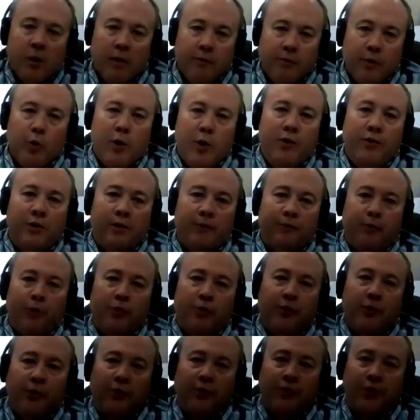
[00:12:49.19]
the reason for
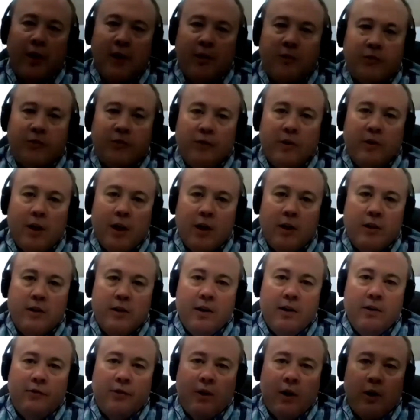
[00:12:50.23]
success in
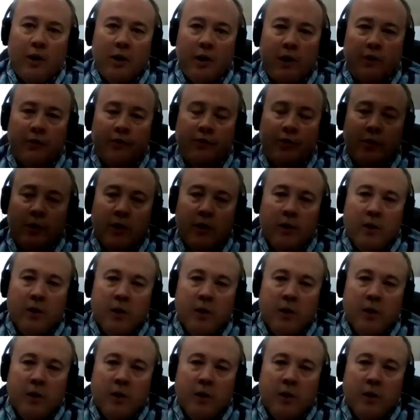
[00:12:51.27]
these areas